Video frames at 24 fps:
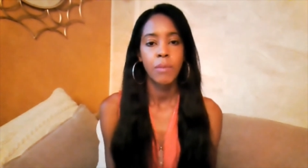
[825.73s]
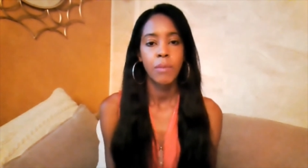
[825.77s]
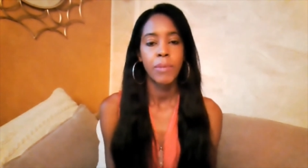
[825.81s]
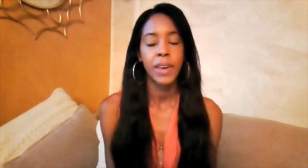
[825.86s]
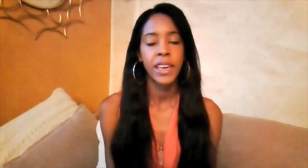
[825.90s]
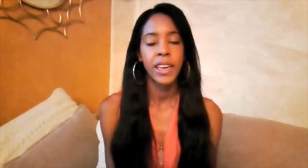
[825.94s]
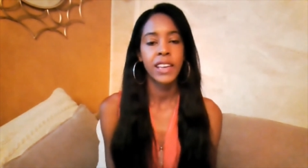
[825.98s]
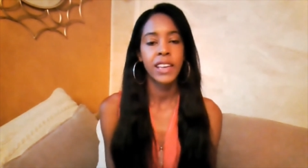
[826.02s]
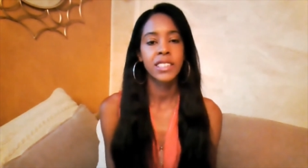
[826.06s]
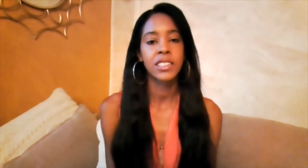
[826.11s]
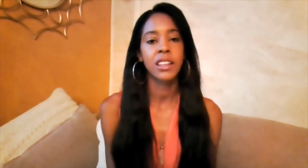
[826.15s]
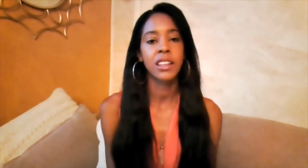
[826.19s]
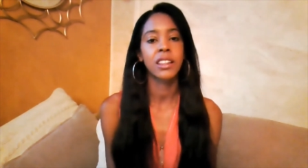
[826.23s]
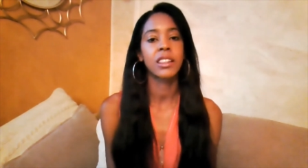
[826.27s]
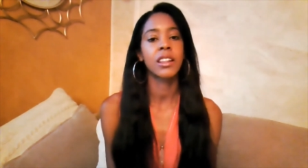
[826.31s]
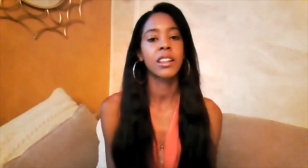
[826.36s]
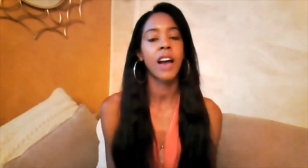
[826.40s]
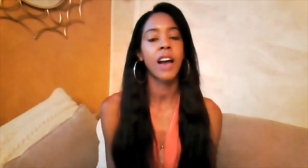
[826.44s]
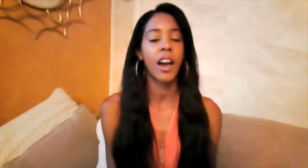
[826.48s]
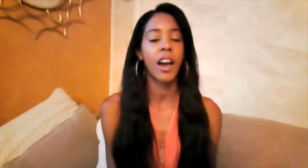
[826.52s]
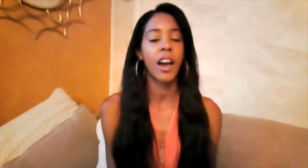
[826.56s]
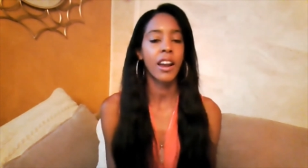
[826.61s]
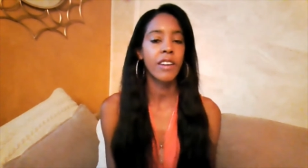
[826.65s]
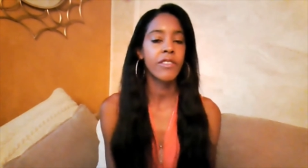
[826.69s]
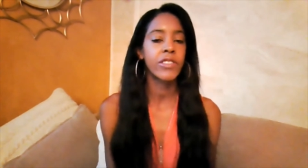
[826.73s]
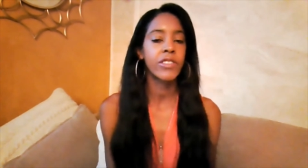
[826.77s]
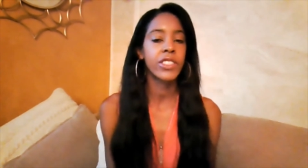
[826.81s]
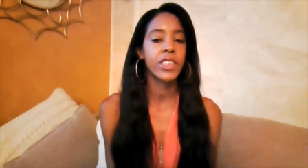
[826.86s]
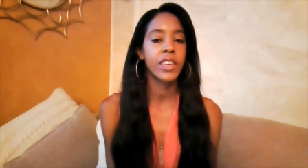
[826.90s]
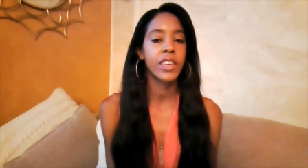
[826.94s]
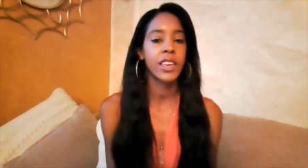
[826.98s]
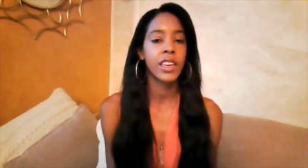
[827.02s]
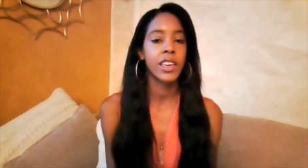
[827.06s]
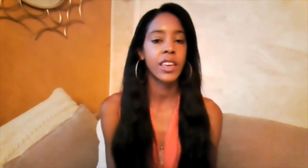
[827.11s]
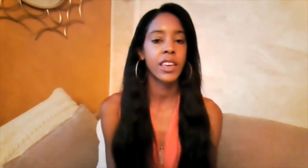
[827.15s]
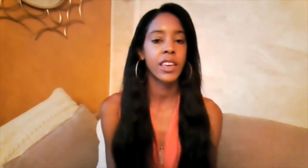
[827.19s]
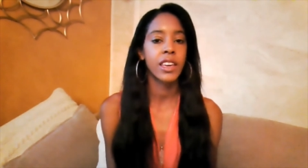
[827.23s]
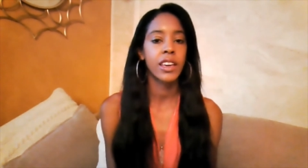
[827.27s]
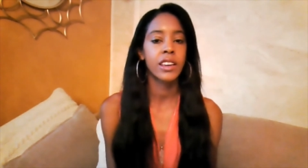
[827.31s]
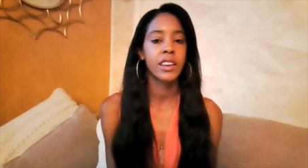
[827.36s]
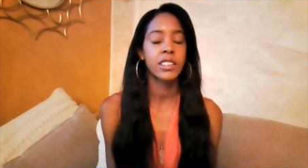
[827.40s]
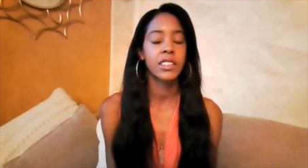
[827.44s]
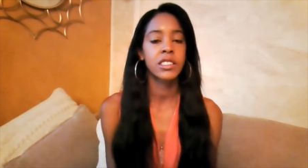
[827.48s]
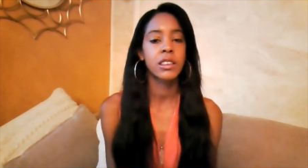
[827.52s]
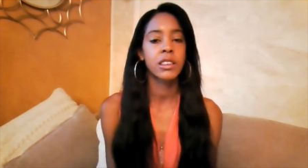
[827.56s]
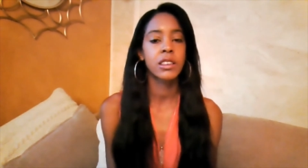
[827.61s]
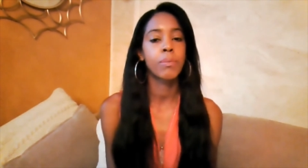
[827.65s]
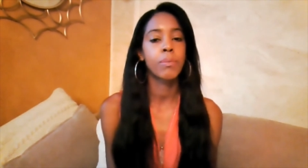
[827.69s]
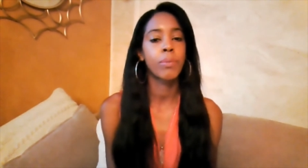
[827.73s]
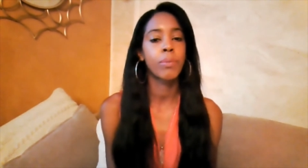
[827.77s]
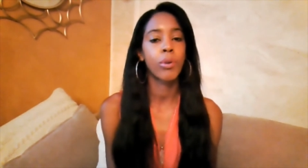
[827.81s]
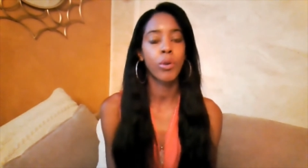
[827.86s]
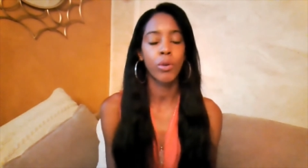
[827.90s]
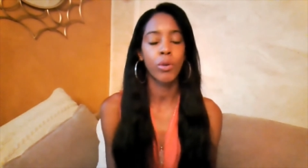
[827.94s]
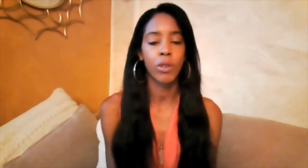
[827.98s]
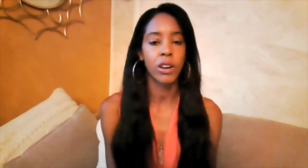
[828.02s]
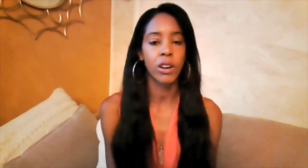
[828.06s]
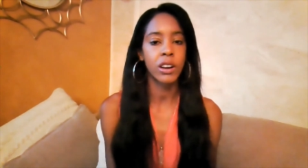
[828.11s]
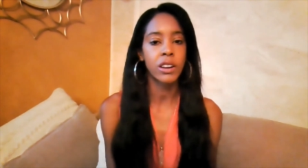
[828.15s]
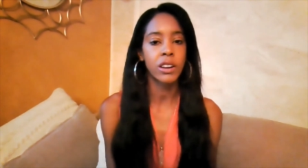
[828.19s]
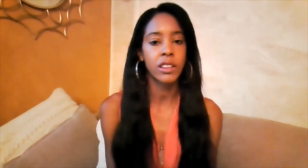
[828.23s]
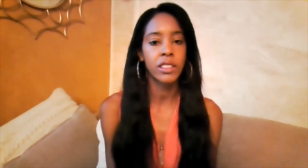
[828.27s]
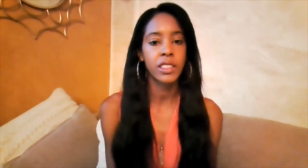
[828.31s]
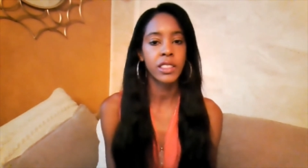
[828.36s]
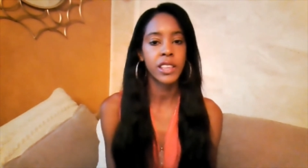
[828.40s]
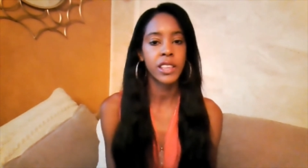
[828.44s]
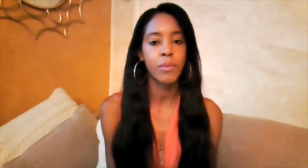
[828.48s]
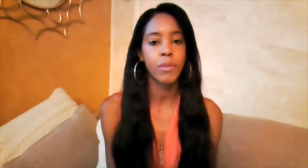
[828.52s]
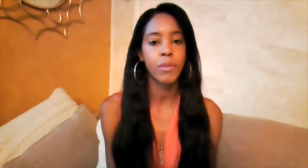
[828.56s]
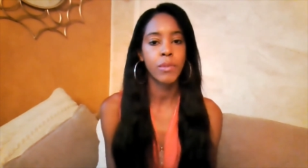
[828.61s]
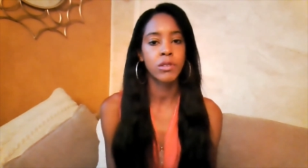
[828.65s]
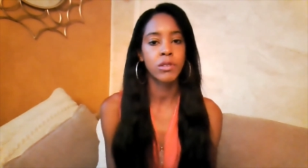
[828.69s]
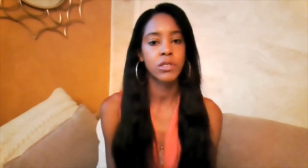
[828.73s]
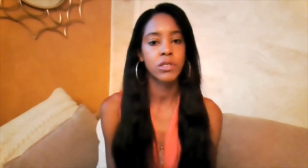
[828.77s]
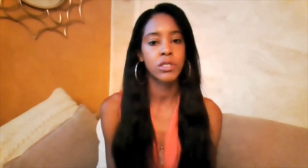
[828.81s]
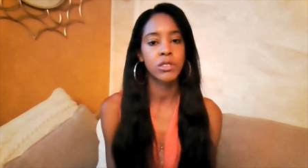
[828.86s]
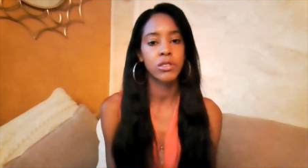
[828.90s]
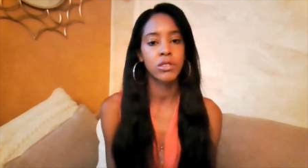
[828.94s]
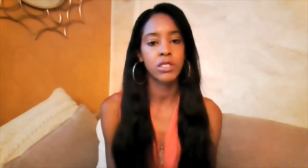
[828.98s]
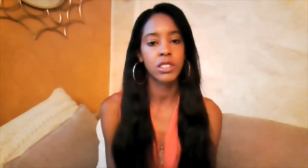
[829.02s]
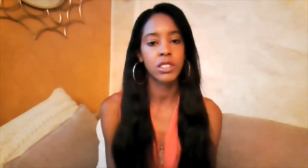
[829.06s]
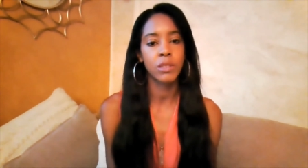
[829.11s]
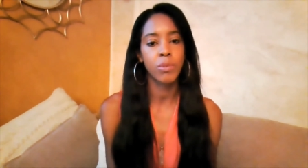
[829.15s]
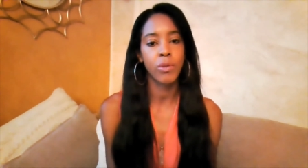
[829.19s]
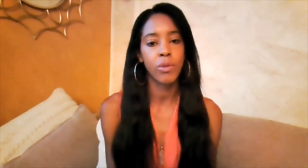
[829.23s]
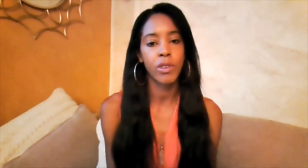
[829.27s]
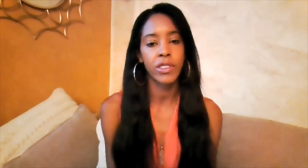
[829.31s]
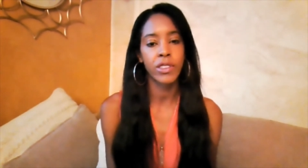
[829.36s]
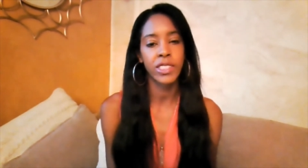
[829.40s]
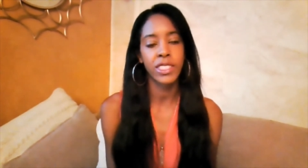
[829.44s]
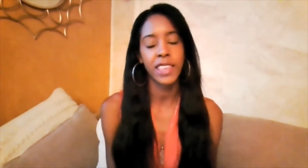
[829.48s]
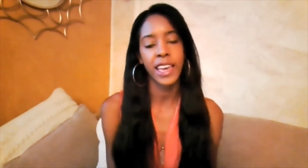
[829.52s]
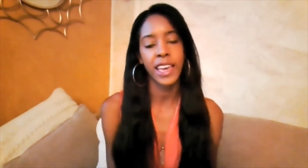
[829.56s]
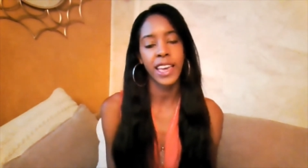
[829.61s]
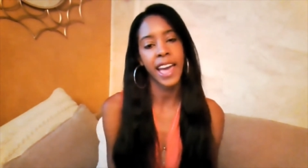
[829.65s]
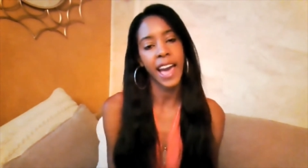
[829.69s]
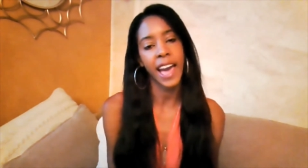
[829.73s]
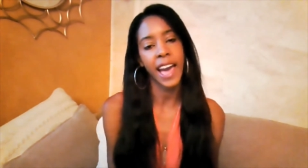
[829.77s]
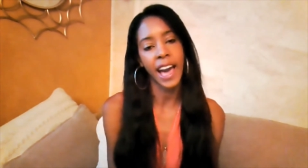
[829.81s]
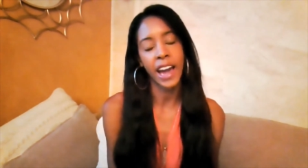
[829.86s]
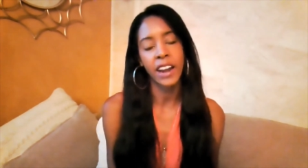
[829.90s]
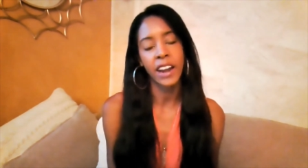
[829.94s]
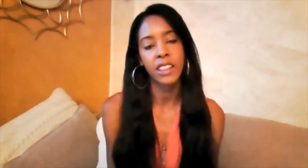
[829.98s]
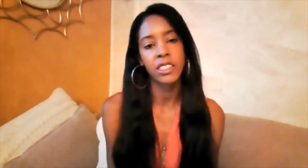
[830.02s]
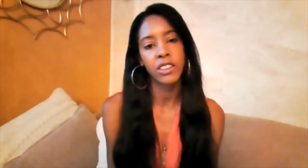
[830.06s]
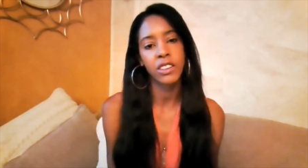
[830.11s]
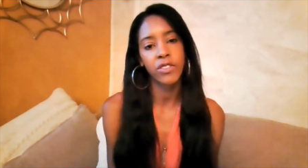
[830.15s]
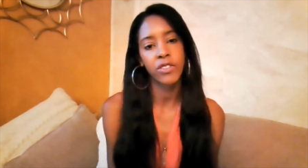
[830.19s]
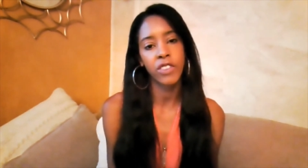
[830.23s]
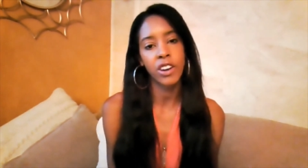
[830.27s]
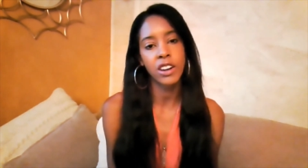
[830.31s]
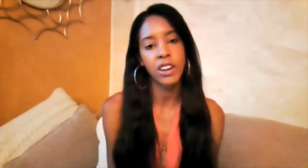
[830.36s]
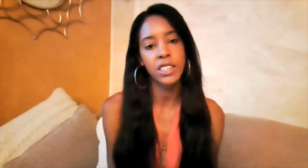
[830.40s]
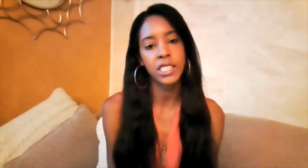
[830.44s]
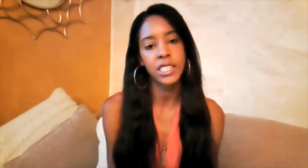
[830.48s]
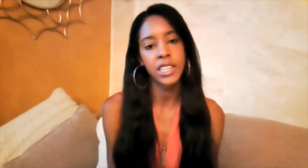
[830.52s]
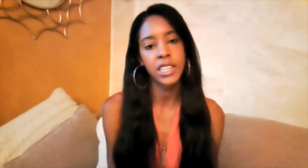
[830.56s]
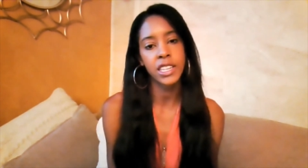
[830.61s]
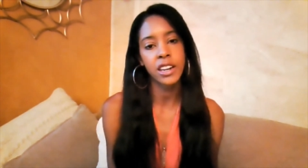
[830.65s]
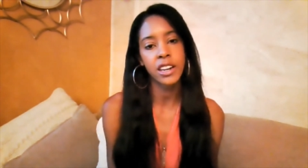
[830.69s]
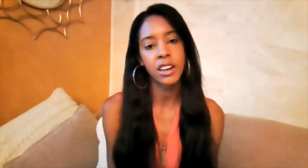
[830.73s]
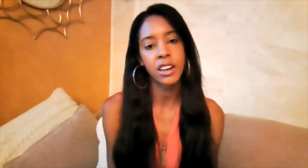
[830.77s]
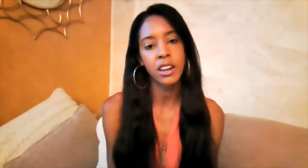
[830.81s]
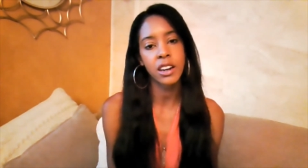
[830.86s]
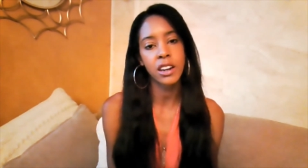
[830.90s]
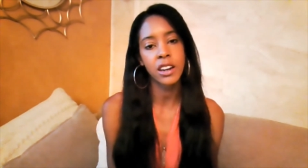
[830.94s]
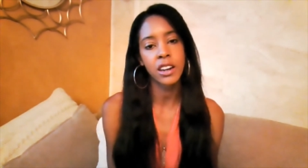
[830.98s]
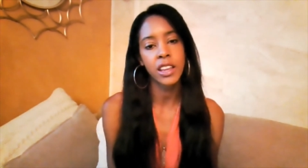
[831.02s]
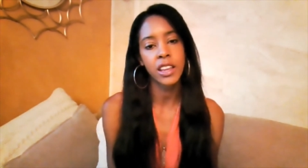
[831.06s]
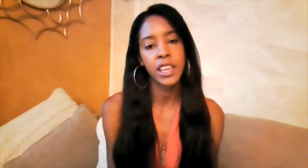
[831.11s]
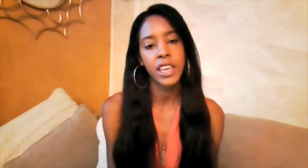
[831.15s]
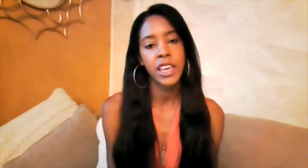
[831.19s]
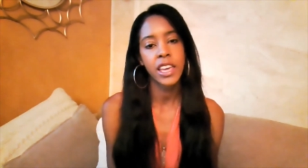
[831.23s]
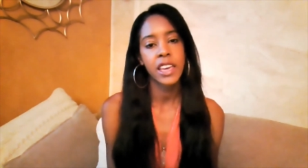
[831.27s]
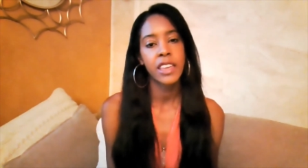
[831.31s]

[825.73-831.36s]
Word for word: because a lot of the support, the emotional support that they had in the first year,